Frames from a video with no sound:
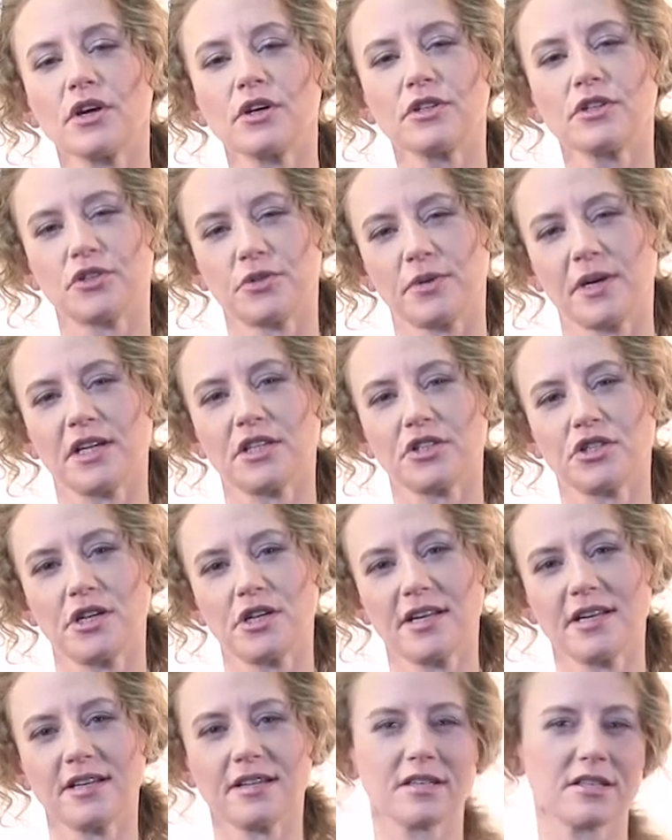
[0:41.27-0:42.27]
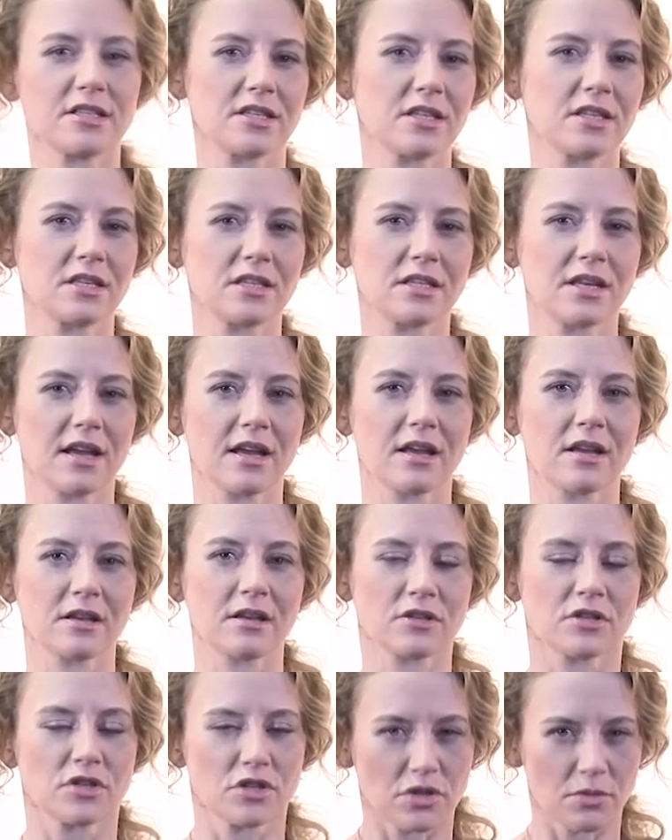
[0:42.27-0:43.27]
to actually assist
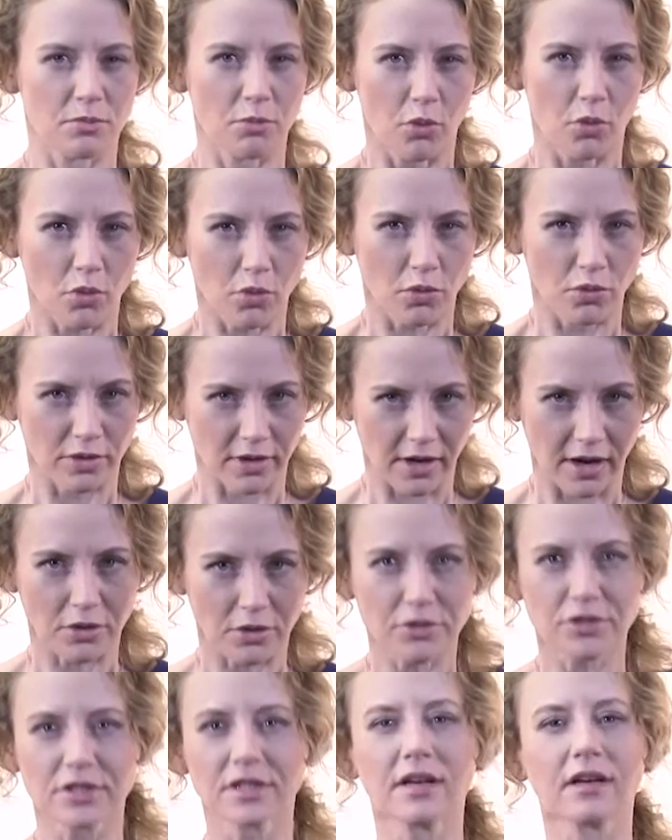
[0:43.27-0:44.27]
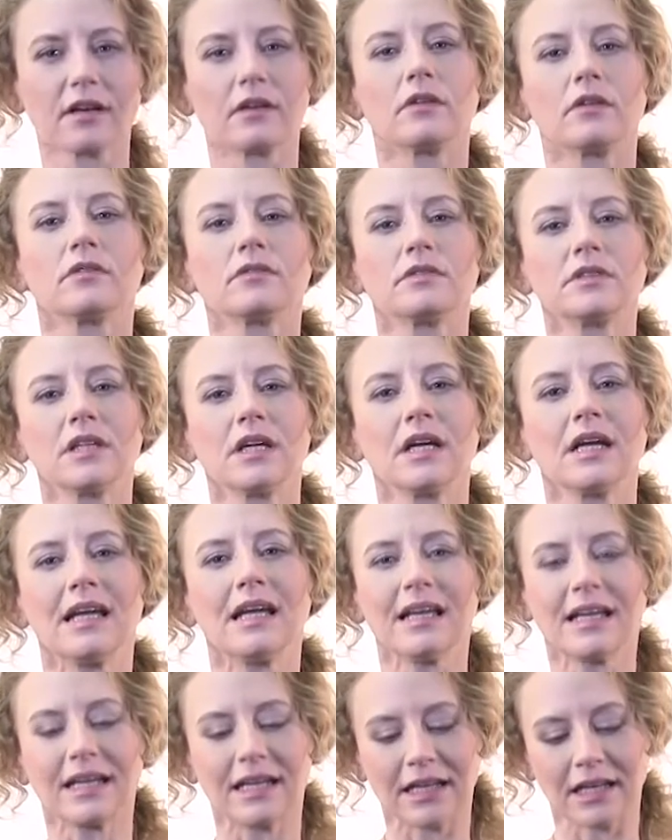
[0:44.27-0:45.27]
and support ourselves
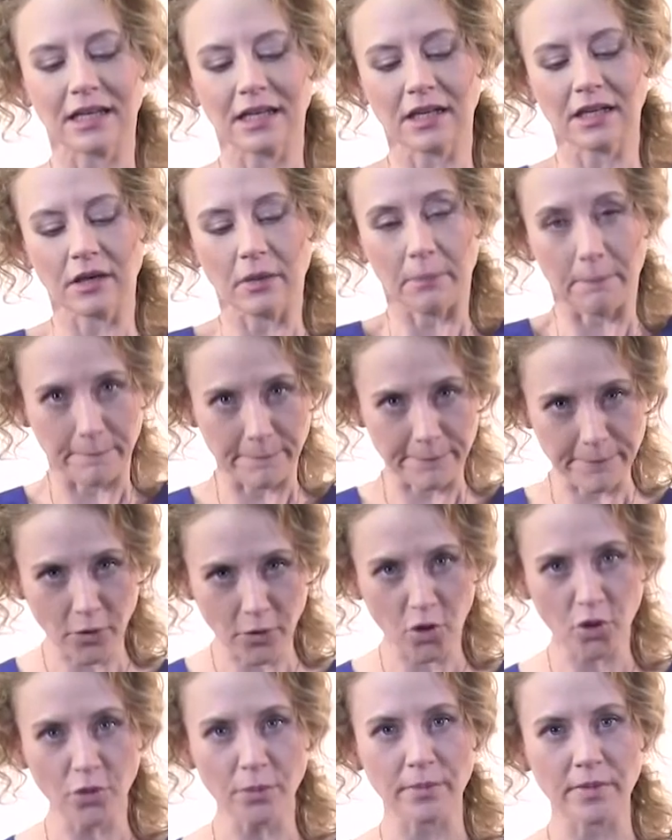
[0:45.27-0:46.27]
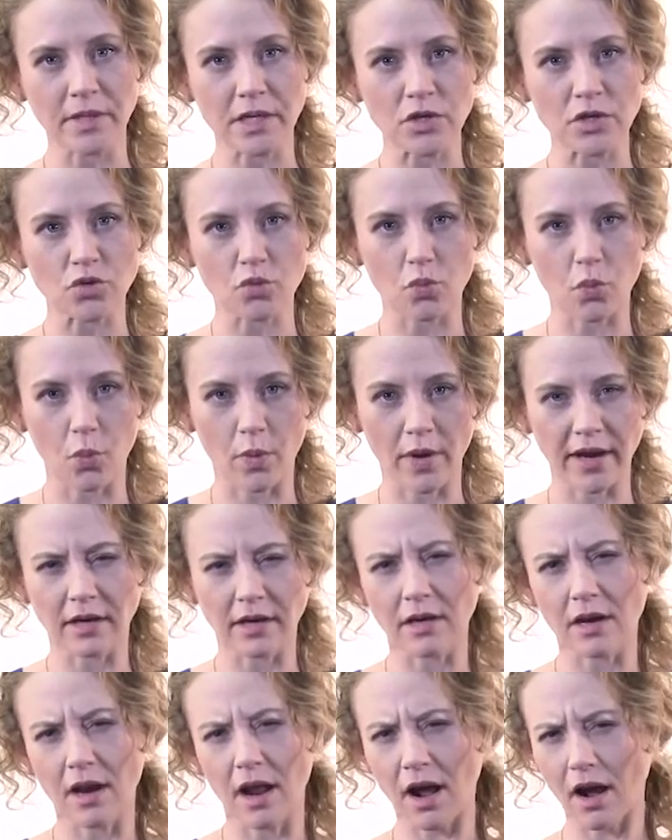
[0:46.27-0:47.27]
in moments
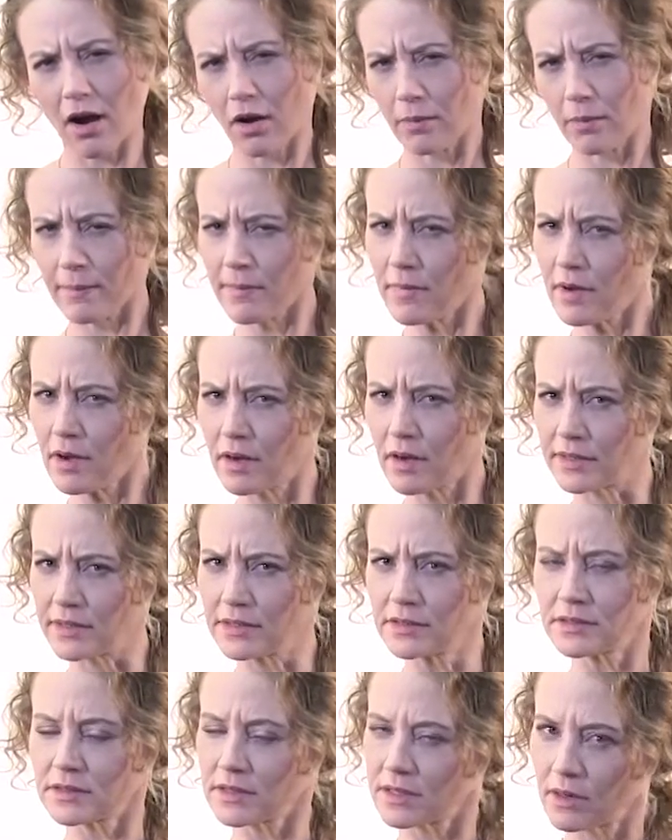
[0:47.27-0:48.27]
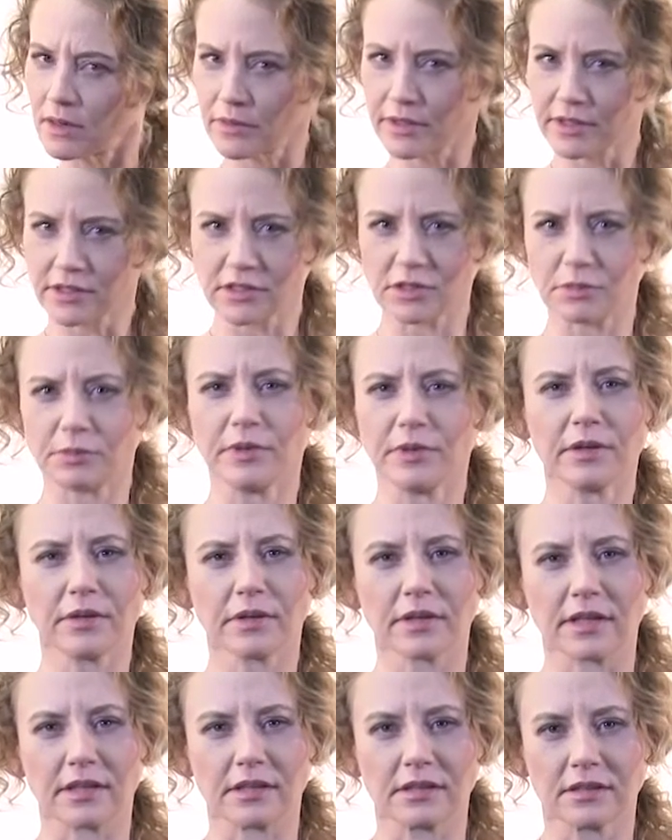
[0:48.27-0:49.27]
when our minds and our
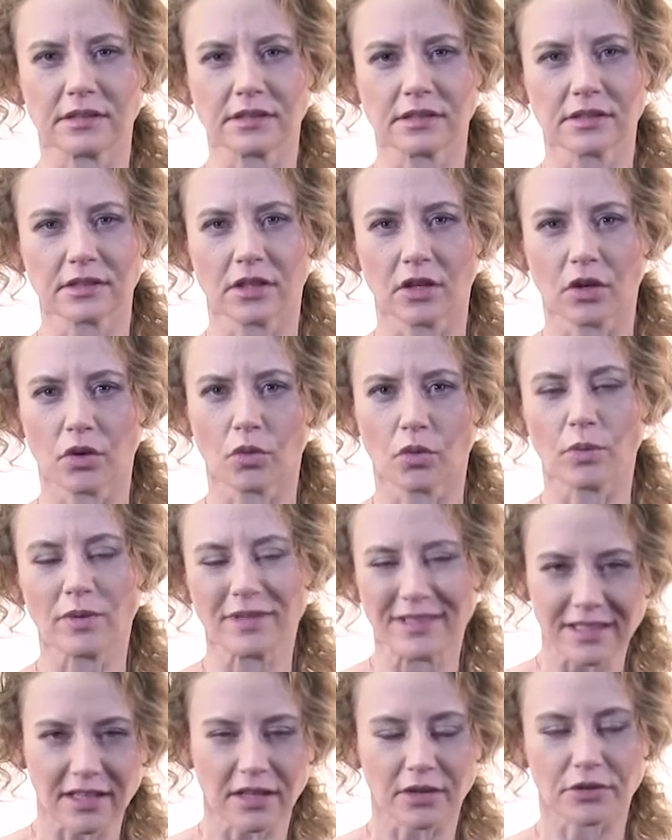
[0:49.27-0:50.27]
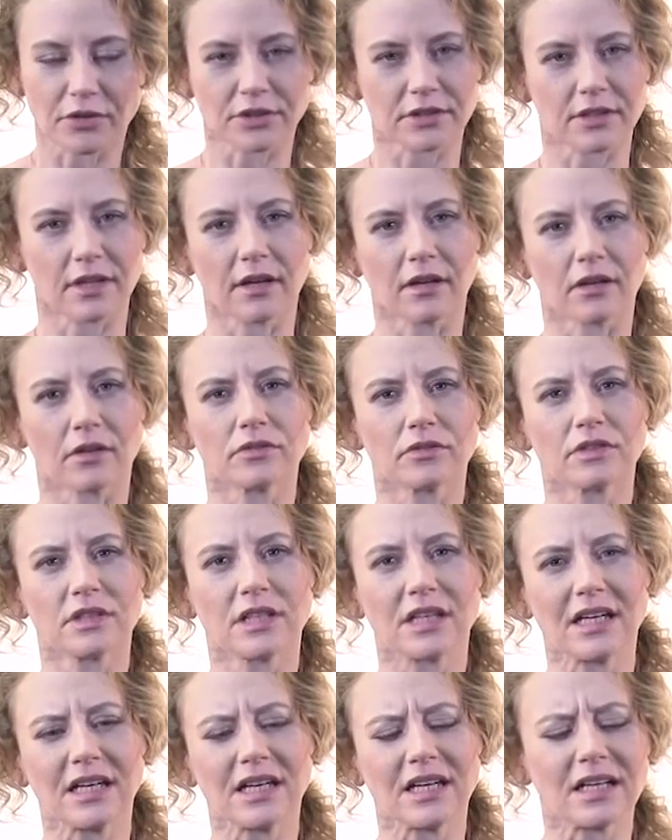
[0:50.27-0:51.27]
experience within ourselves
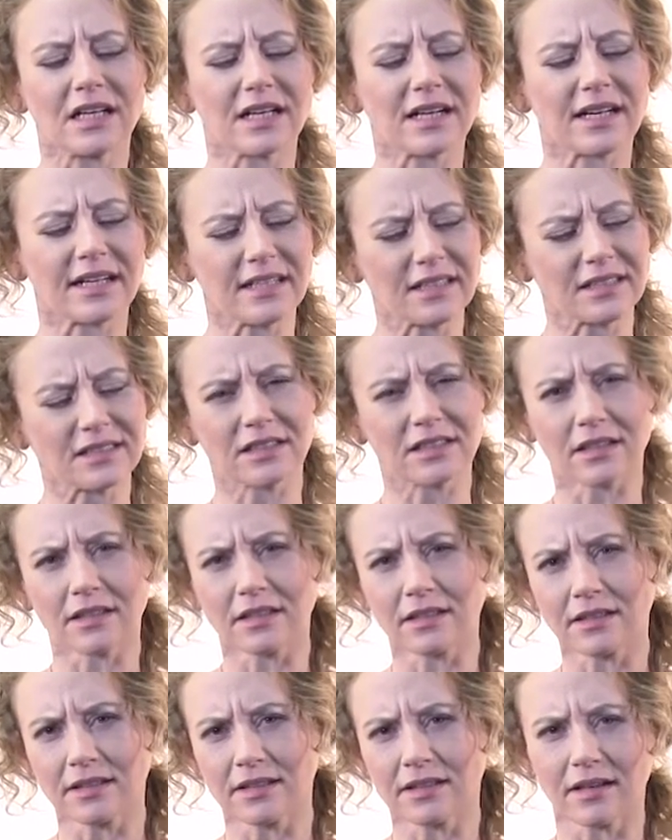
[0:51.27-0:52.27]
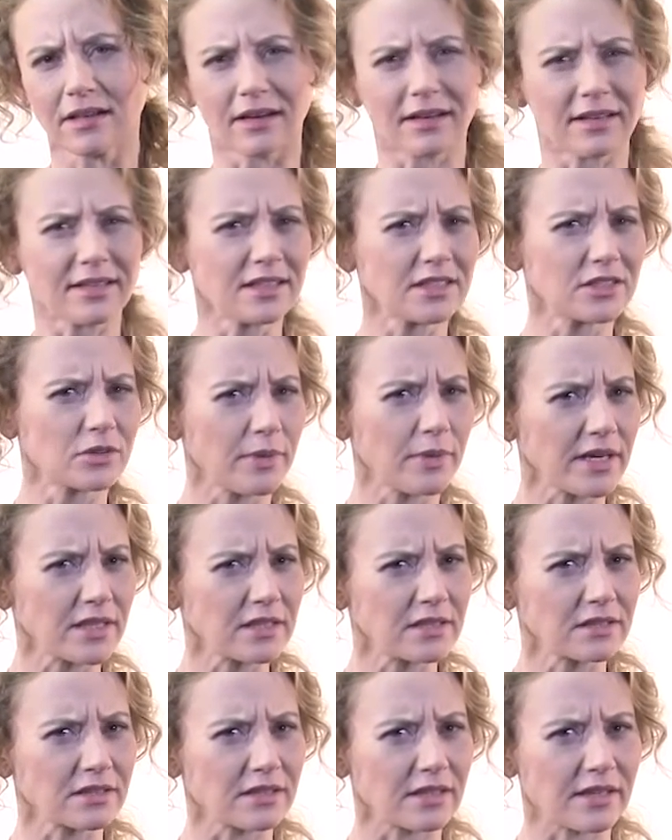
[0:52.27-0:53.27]
like suddenly
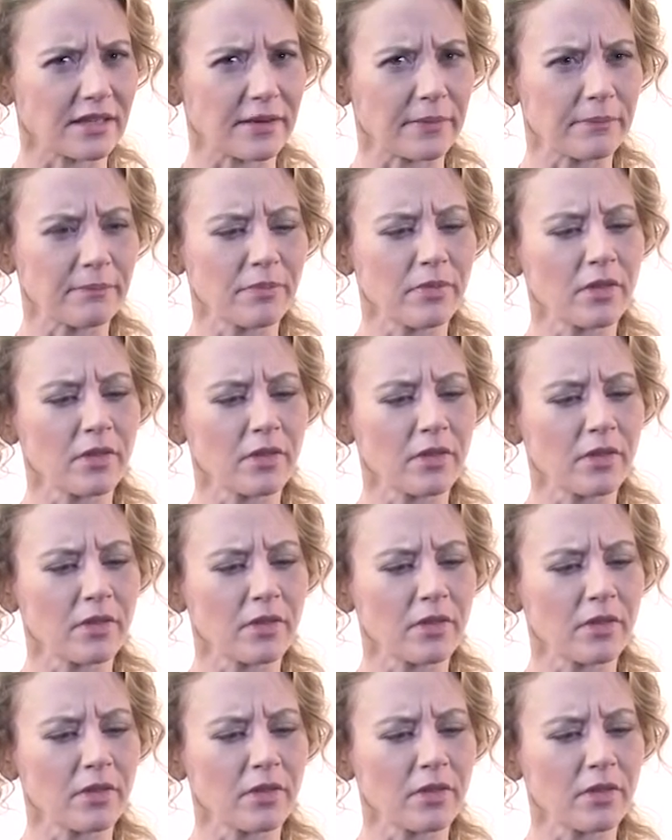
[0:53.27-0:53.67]
unexpectedly